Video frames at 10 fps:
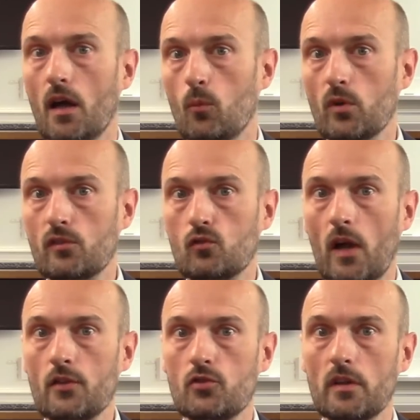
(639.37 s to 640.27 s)
and was
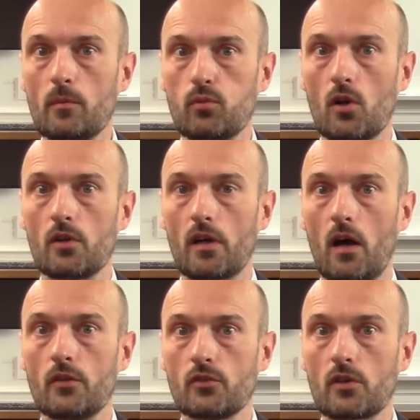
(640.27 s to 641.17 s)
gradually brought
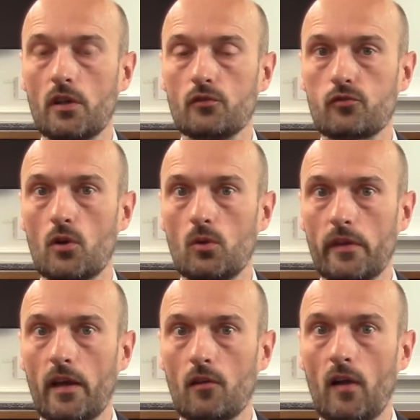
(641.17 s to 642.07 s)
under control
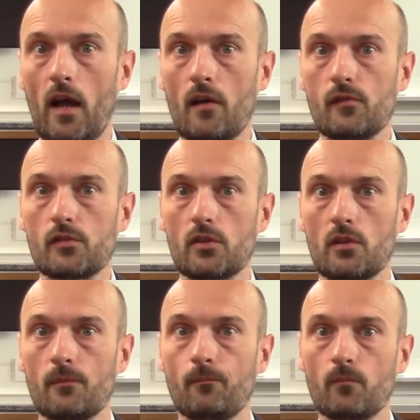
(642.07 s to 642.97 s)

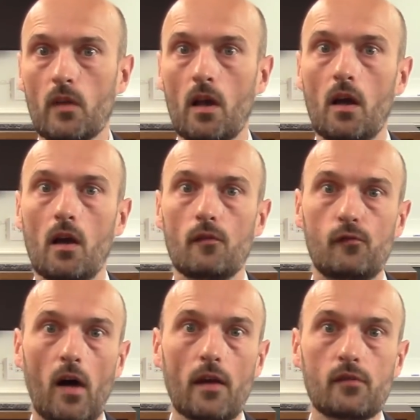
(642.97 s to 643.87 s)
thereafter.
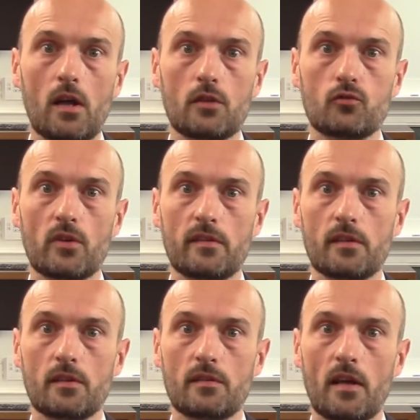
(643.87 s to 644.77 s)
Five countries
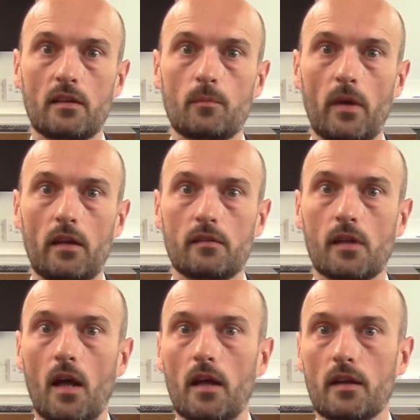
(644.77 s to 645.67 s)
in the database
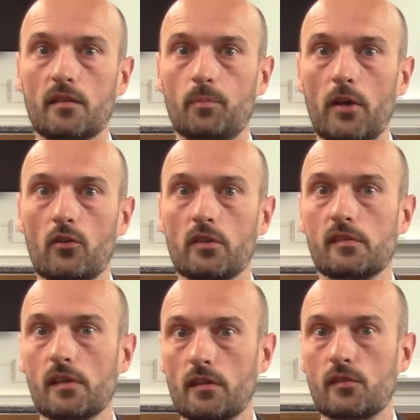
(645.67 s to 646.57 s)

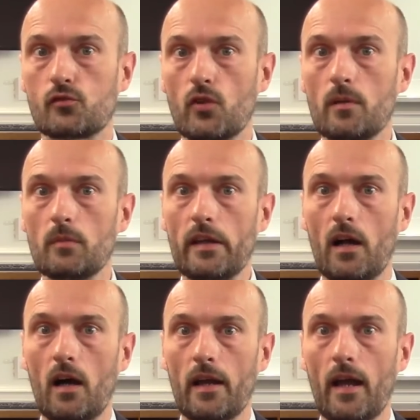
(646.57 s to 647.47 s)
experienced extremely
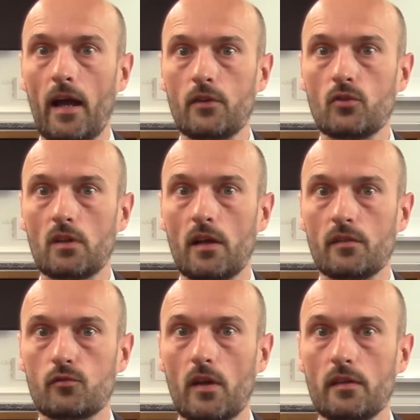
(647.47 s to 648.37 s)
high
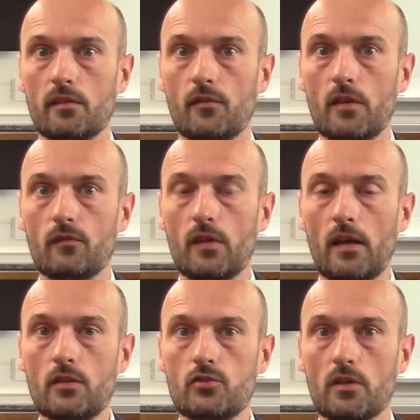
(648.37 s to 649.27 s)
annualized rates of
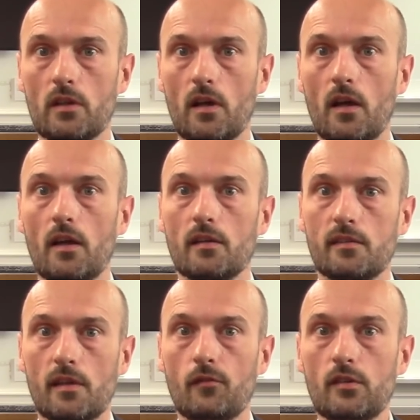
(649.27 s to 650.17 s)
inflation
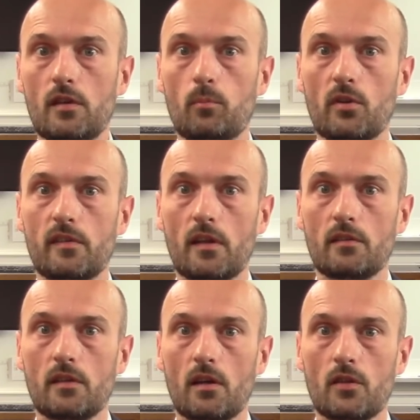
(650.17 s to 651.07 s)

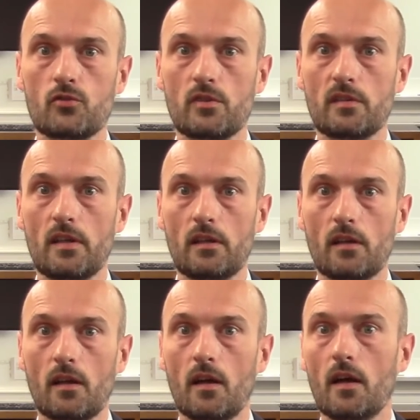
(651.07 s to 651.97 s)
70% in
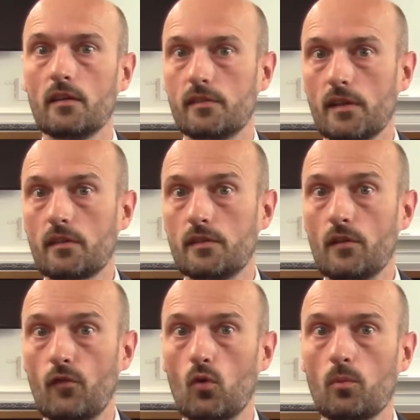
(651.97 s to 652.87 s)
Argentina,
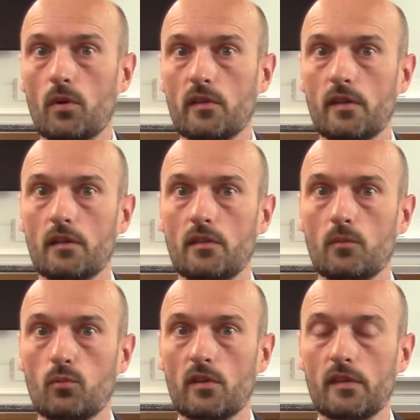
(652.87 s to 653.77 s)
64% in
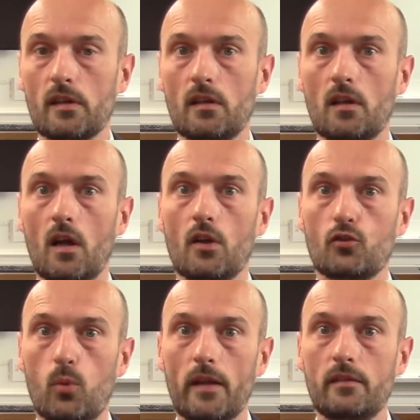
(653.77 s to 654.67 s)
Brazil,
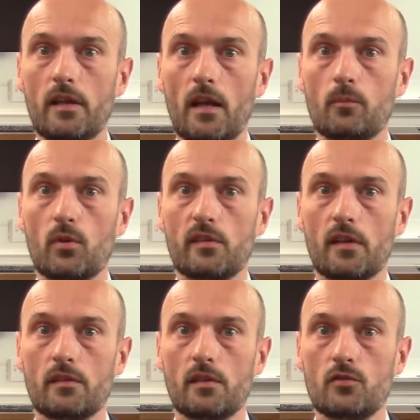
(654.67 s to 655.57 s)

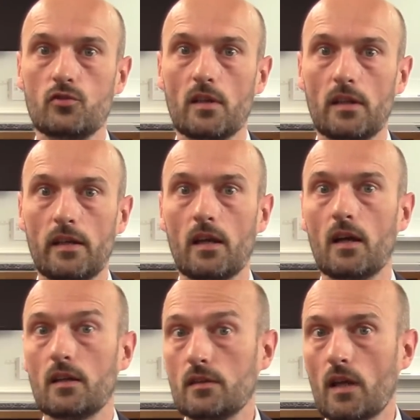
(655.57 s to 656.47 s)
28% in Chile,
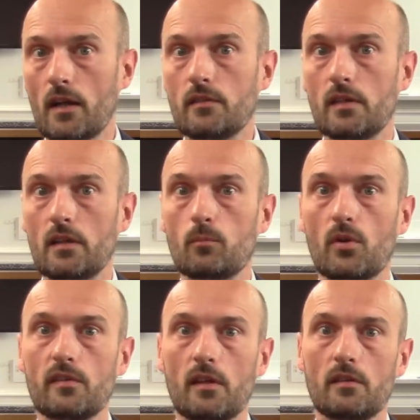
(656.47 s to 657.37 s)

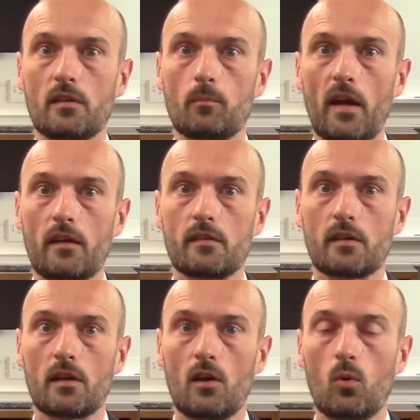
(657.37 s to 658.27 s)
19% in
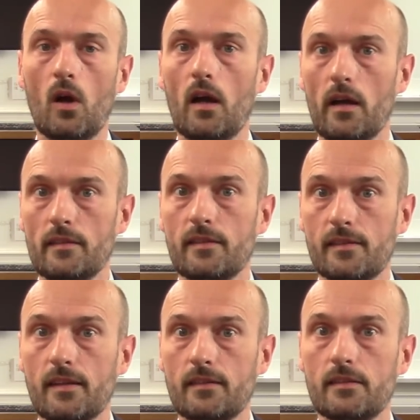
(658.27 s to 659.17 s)
Mexico, and
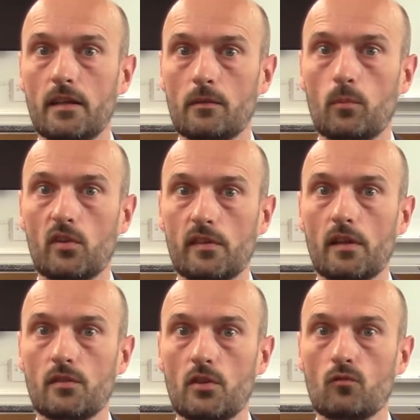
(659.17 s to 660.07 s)

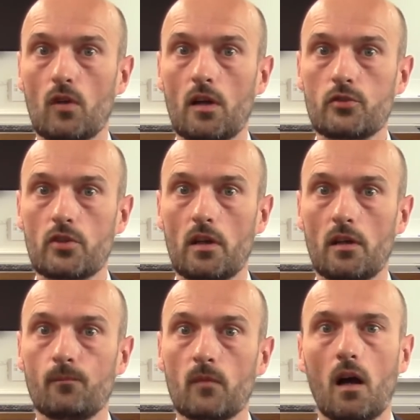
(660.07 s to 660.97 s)
16% in Russia.
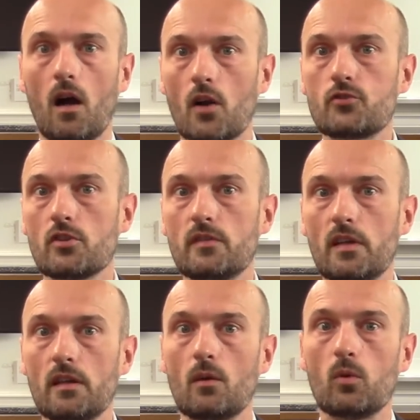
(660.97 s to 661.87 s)

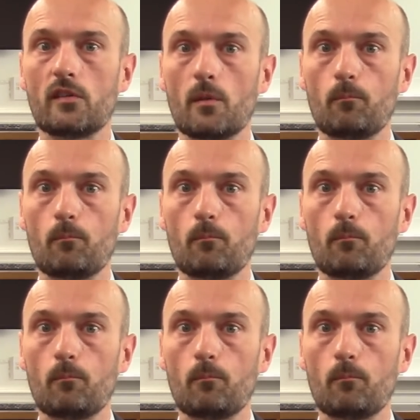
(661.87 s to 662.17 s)
Argentina was the